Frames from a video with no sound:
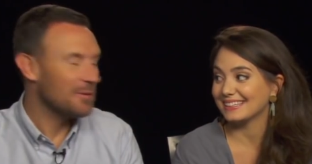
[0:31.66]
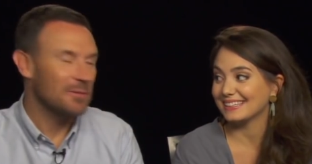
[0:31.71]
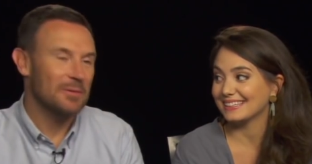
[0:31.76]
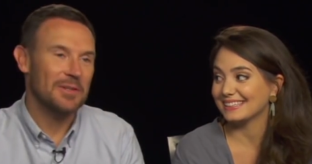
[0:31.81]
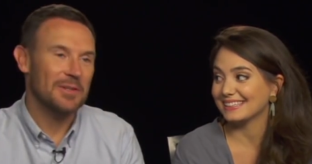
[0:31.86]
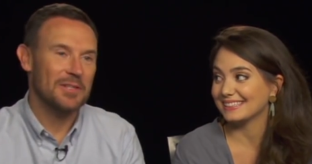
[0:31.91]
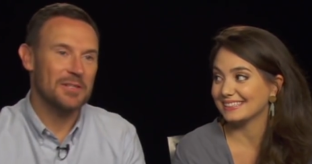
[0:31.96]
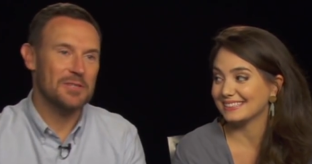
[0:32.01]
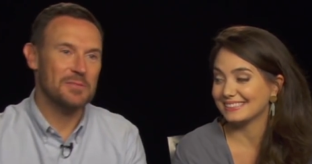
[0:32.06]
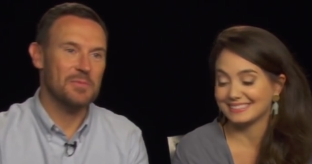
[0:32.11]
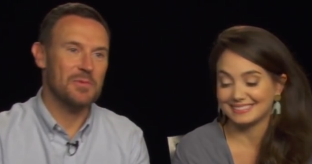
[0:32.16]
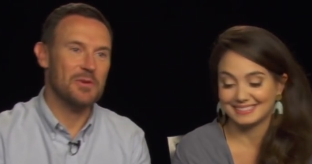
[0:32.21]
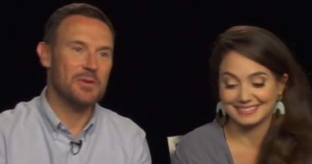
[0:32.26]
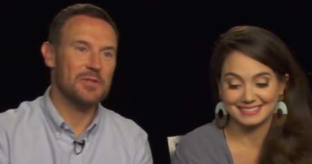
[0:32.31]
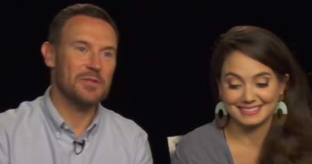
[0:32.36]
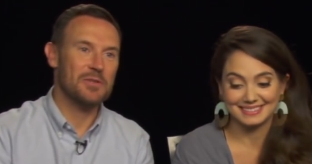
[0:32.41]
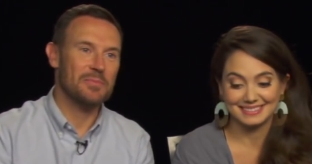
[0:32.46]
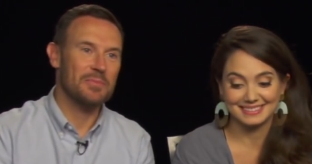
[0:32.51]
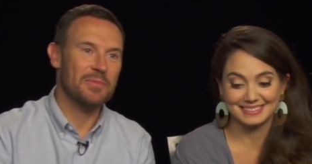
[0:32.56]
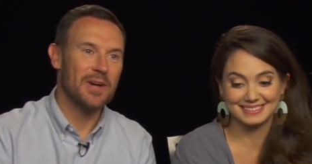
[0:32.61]
Speaker 1: anyone is more
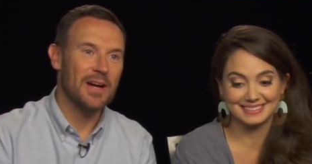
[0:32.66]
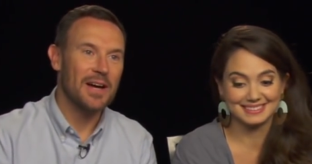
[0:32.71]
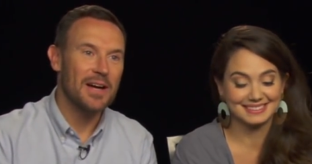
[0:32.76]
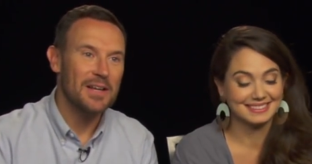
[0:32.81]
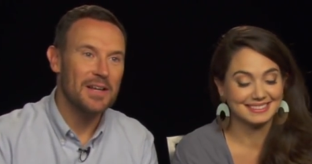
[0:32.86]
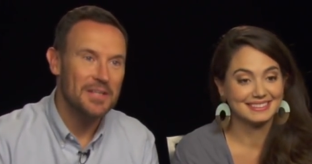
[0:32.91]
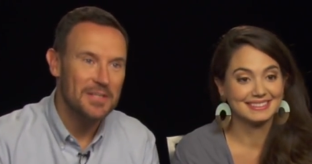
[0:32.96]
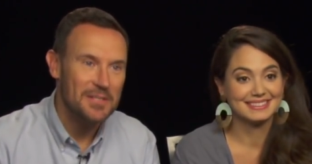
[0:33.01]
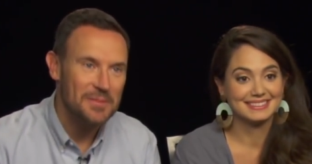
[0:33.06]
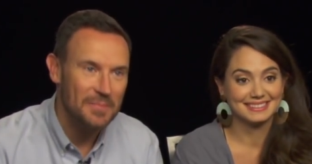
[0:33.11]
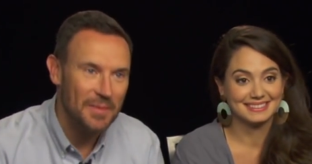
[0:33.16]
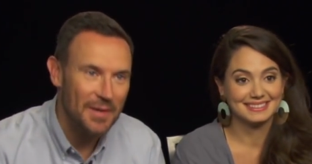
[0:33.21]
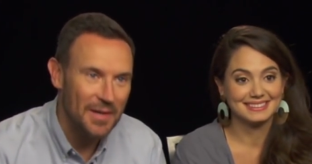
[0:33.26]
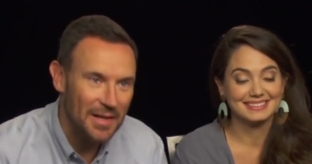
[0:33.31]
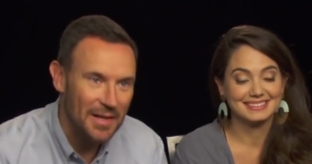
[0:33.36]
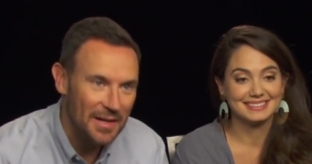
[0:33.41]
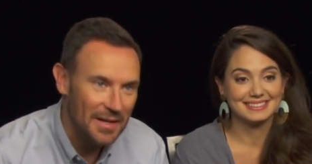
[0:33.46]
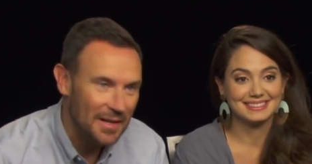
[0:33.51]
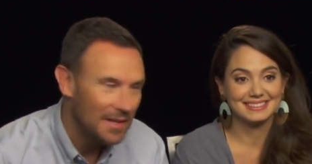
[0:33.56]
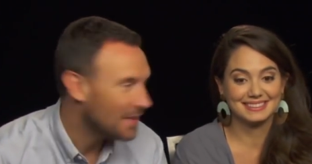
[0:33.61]
surprised
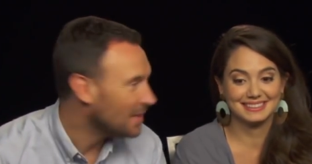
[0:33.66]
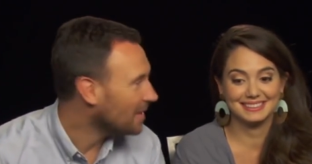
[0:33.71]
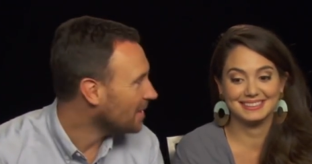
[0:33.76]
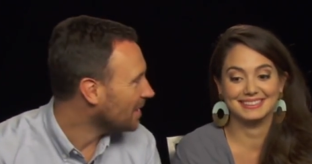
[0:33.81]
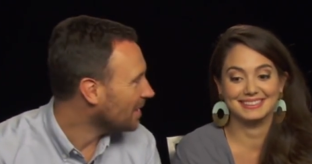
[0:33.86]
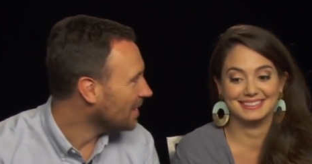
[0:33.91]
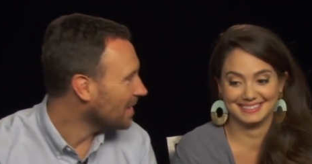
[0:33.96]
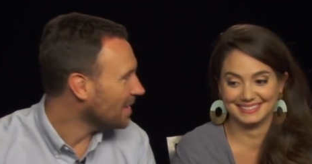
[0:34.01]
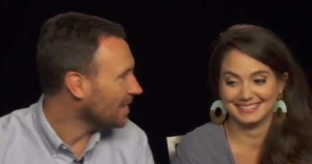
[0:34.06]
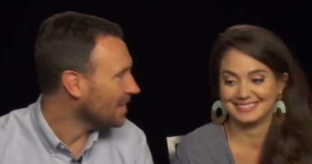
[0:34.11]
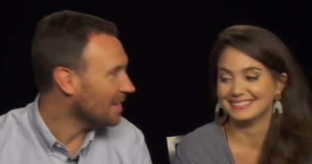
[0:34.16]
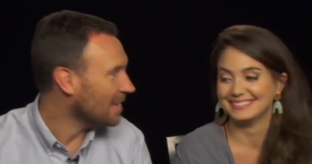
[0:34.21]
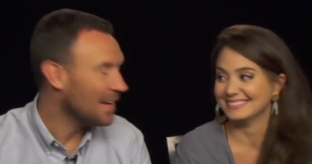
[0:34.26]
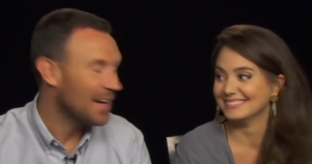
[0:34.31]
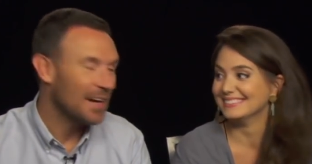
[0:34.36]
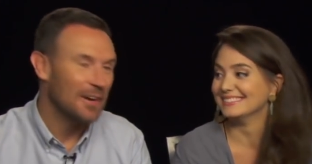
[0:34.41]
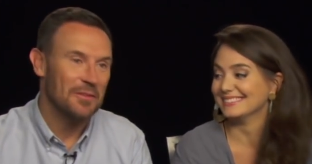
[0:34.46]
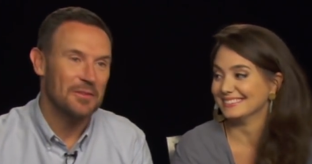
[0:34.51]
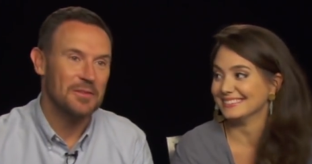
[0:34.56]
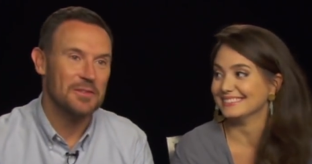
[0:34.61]
by uh,
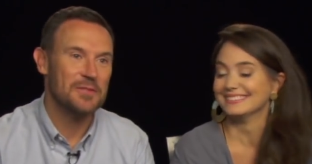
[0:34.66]
how